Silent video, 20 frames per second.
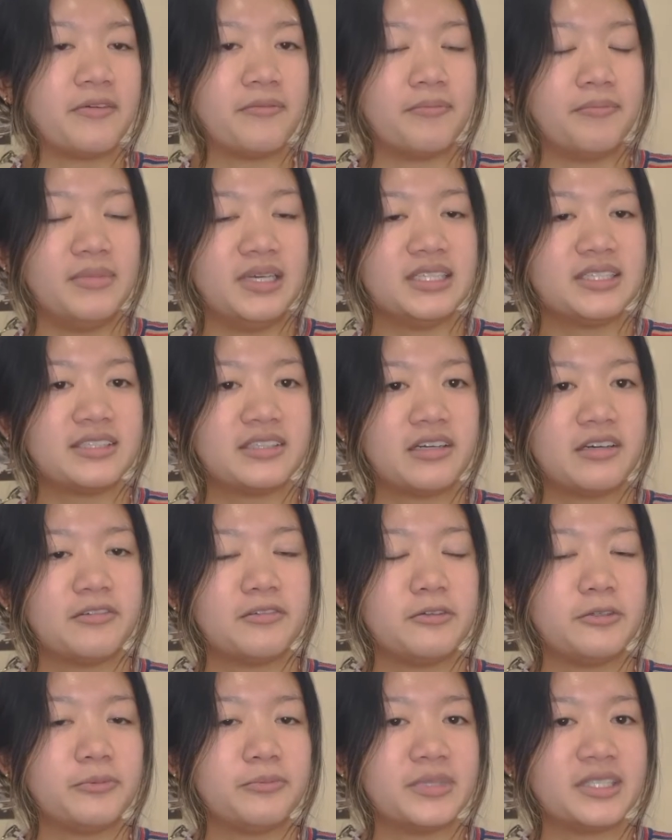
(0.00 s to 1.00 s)
miss a
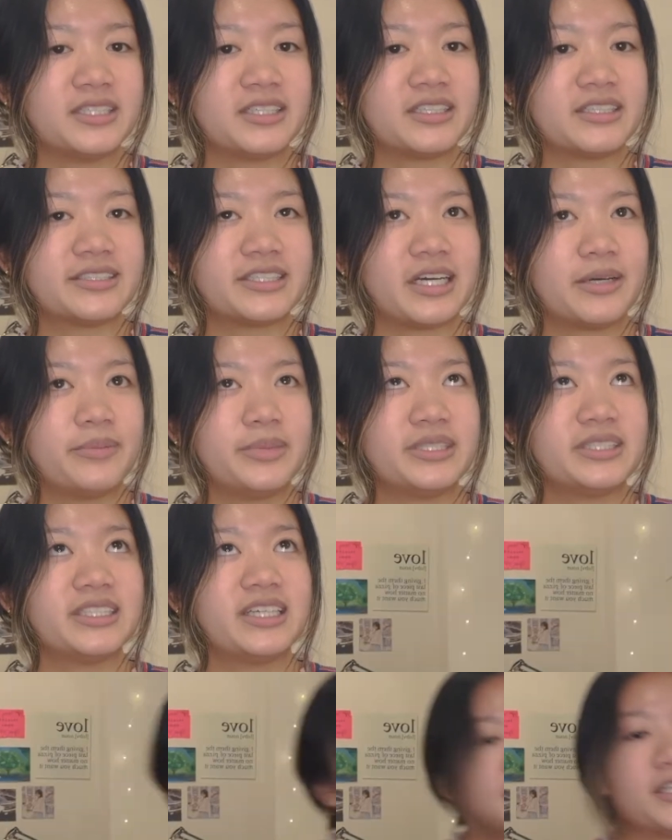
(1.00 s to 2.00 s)
few missing assignments,
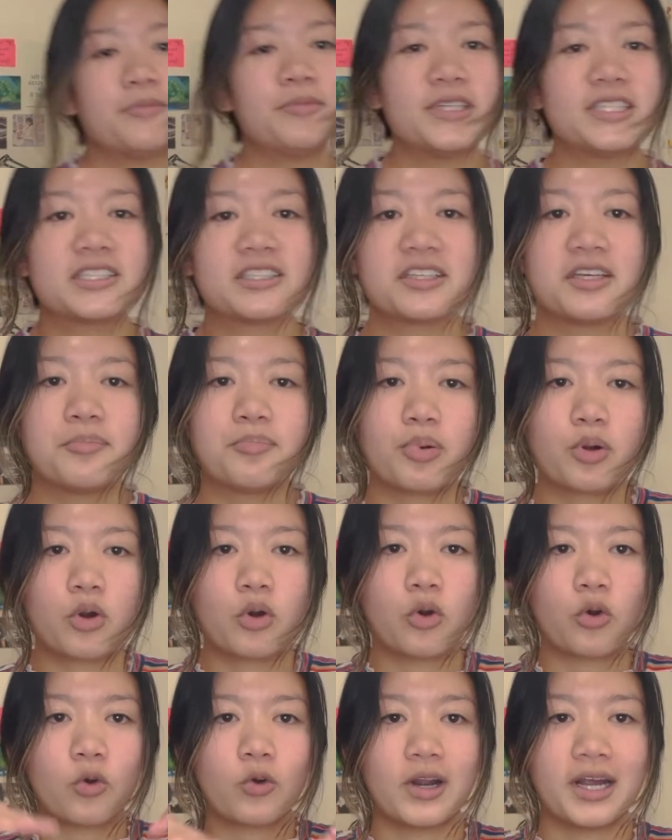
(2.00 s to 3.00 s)
since I basically
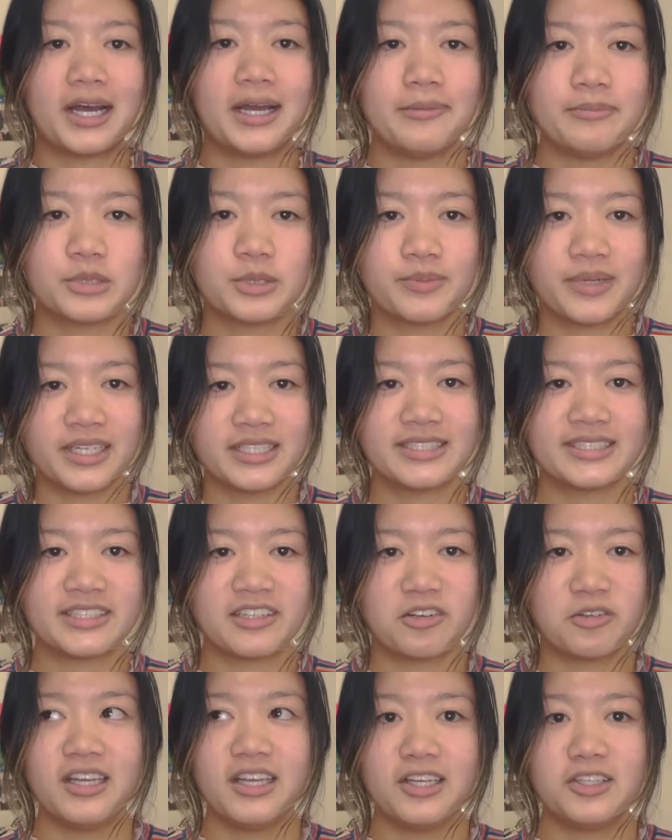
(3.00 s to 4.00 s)
primed
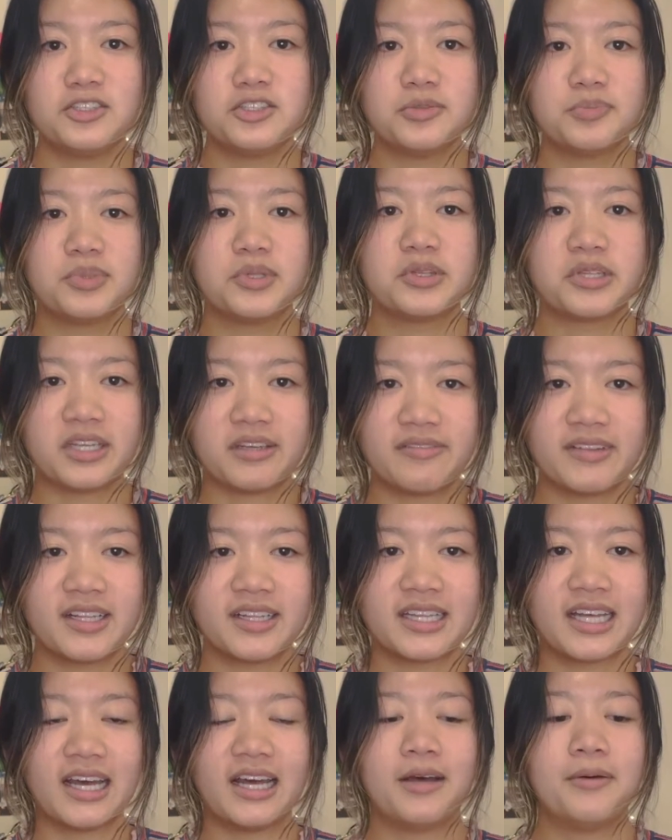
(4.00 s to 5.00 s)
myself into believing
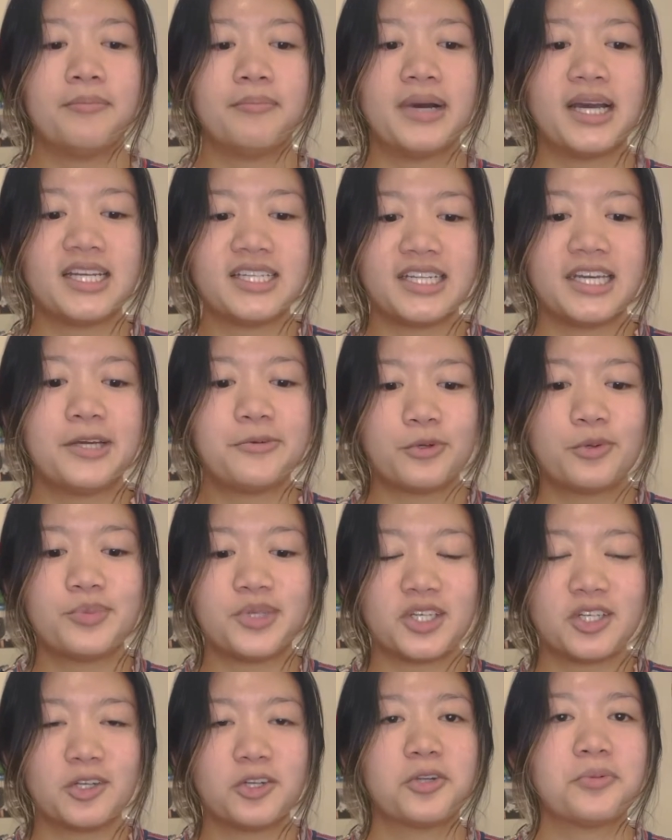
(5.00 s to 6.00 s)
that my day will be
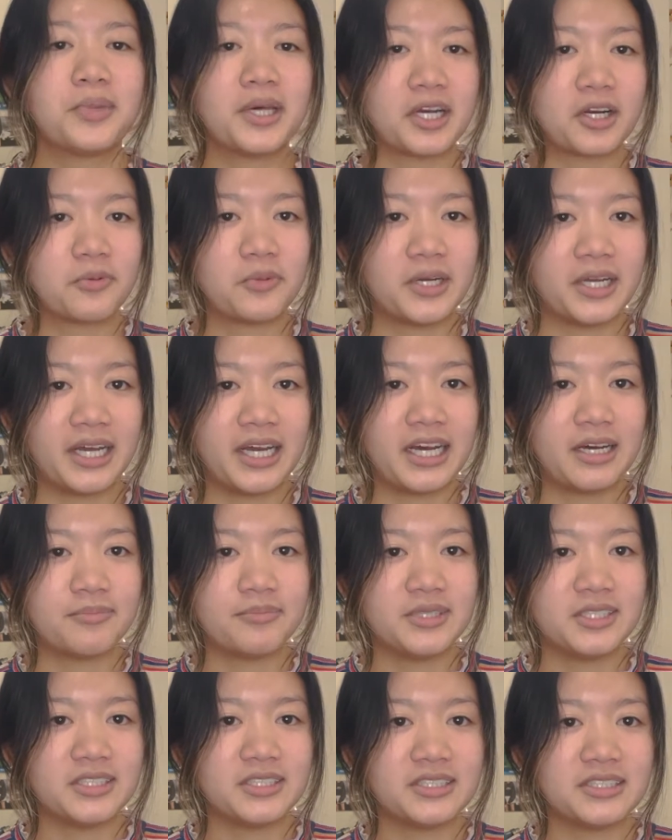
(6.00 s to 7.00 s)
good no matter what
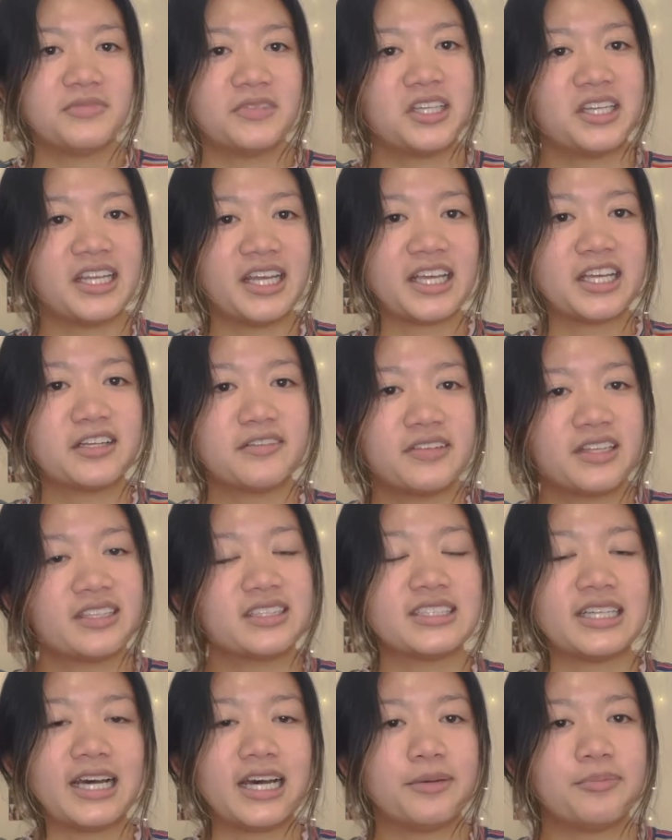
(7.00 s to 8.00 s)
happens, the negative things
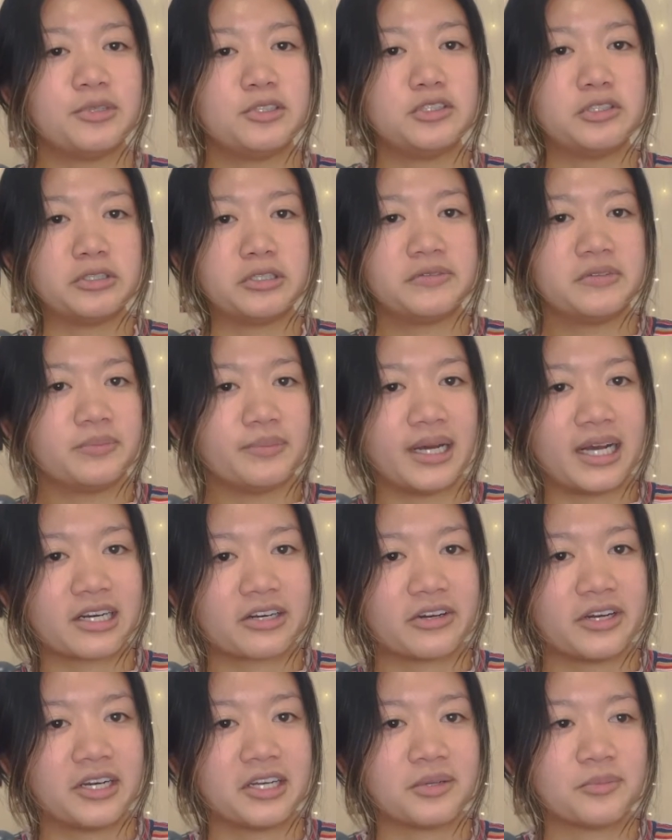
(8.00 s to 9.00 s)
that happen don't even
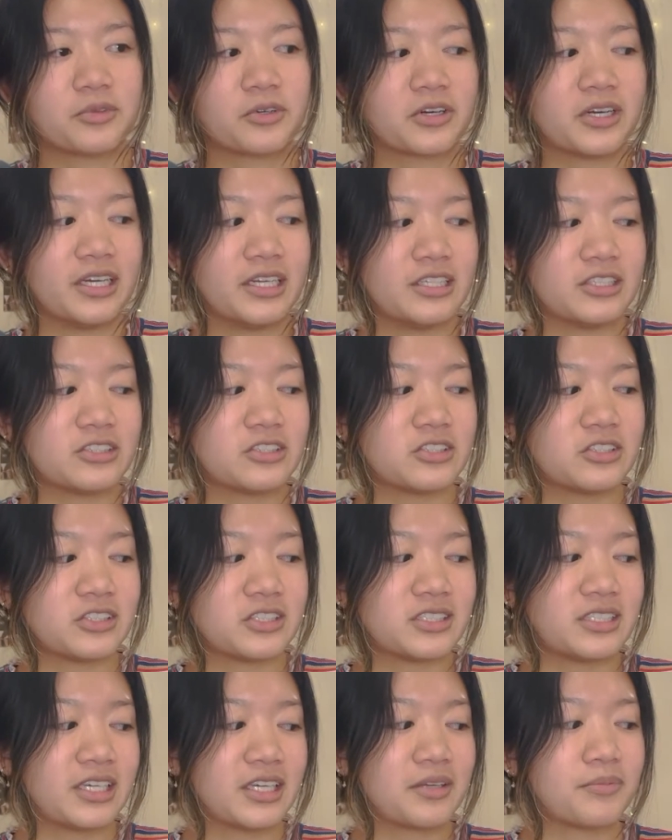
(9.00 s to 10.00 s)
matter anymore and it's
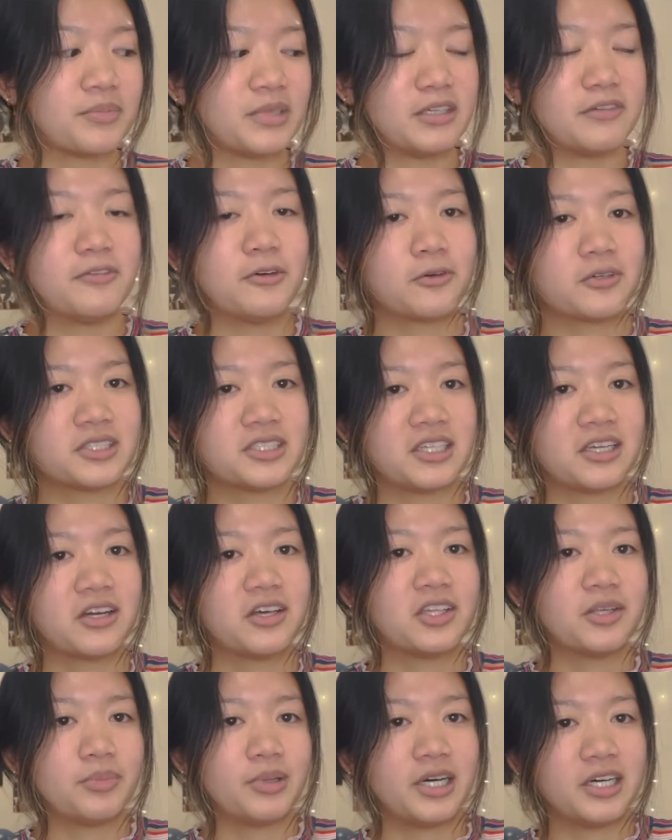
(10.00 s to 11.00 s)
just like me focusing on
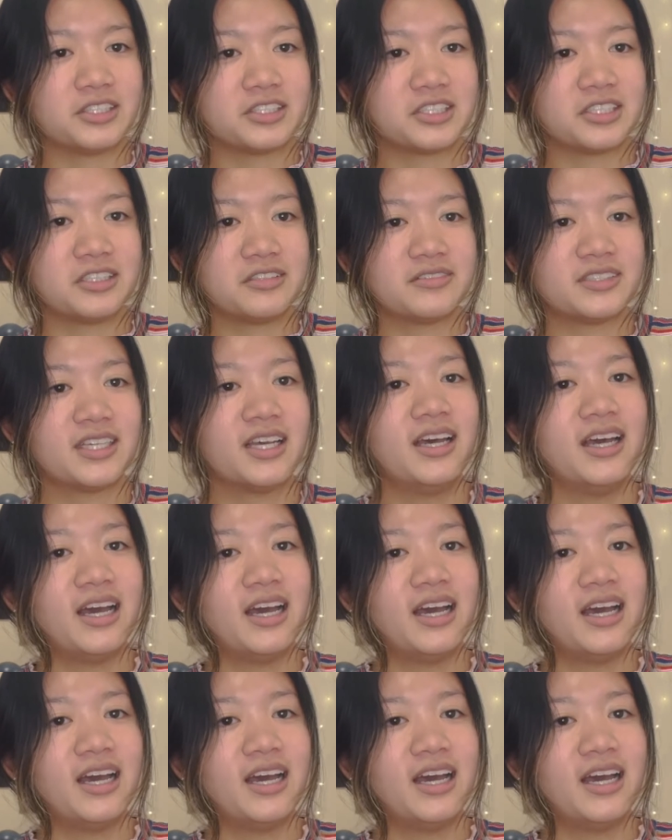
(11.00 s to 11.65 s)
the positives.